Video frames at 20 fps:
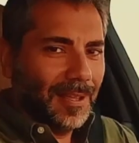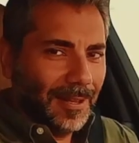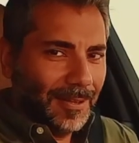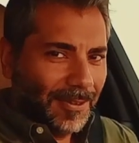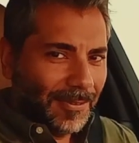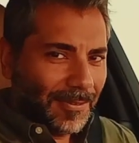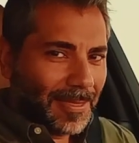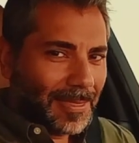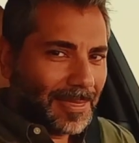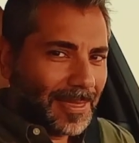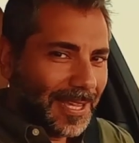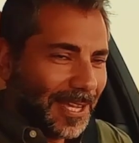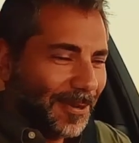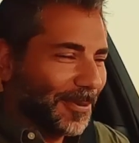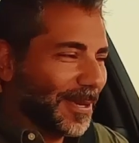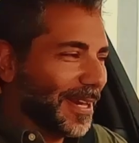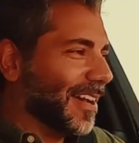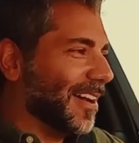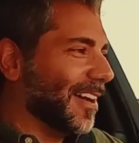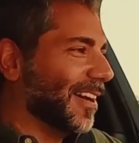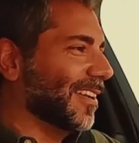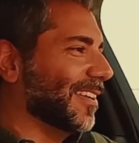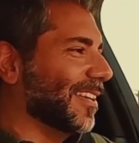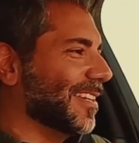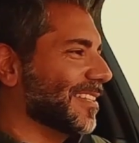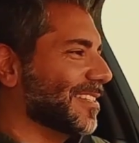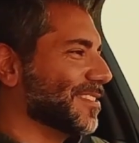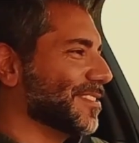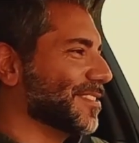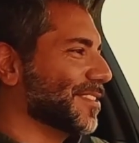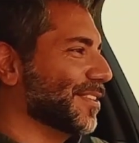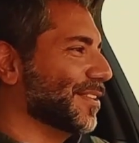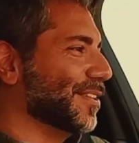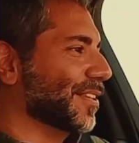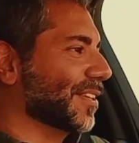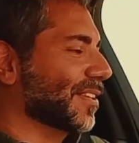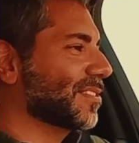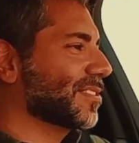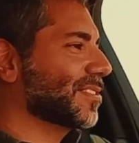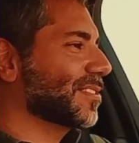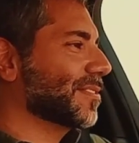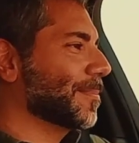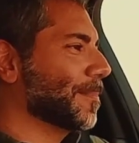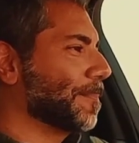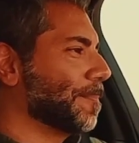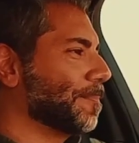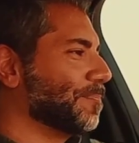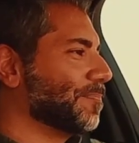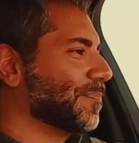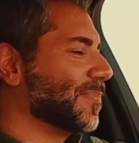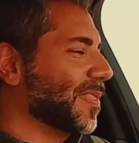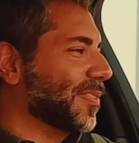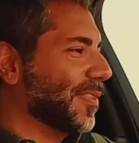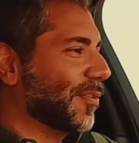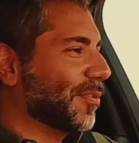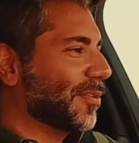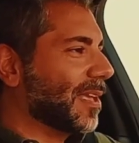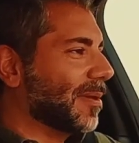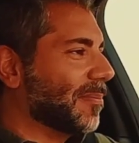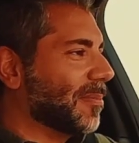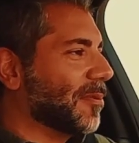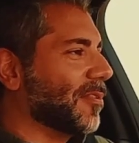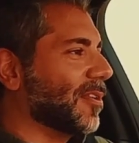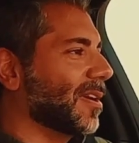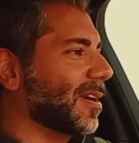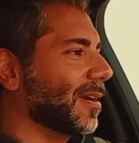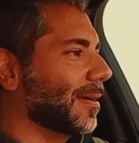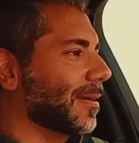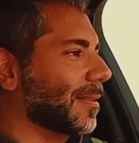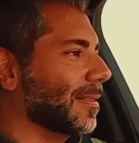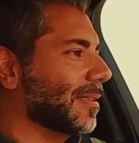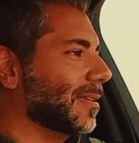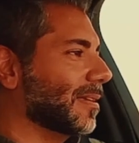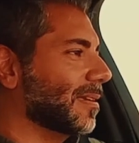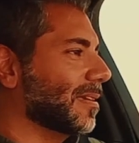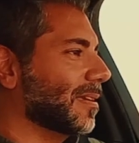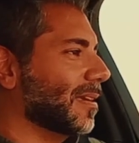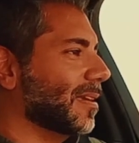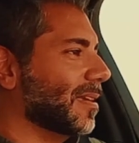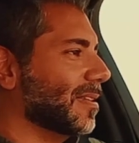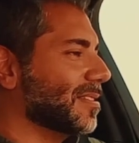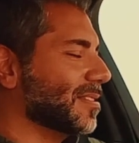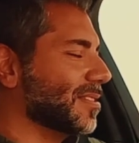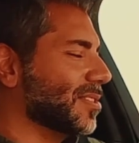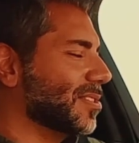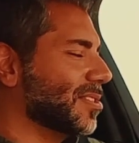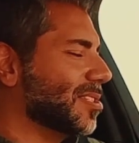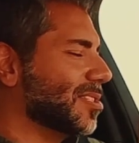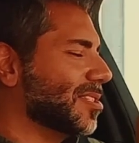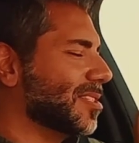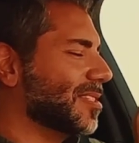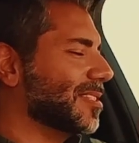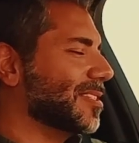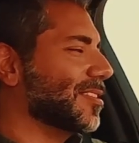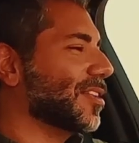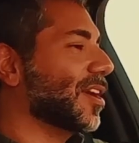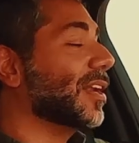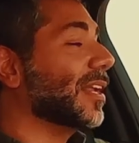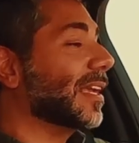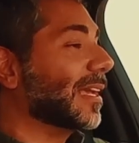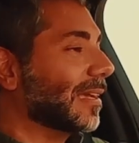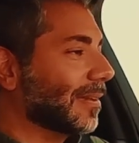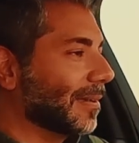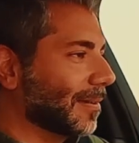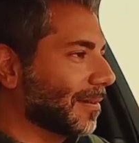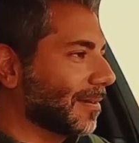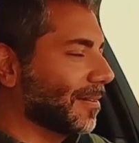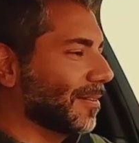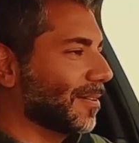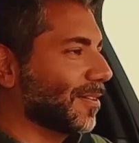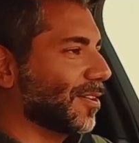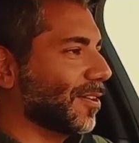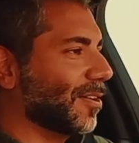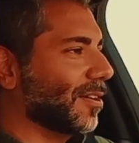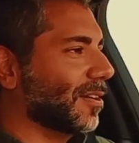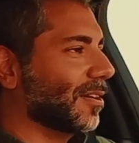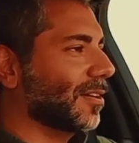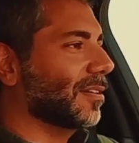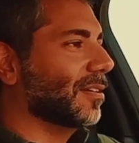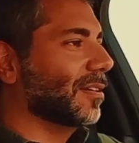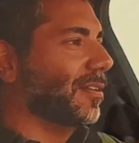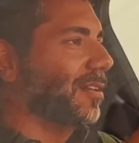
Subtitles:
Another thing I want to highlight is the looks. Don't get me wrong, I think it's a stunning car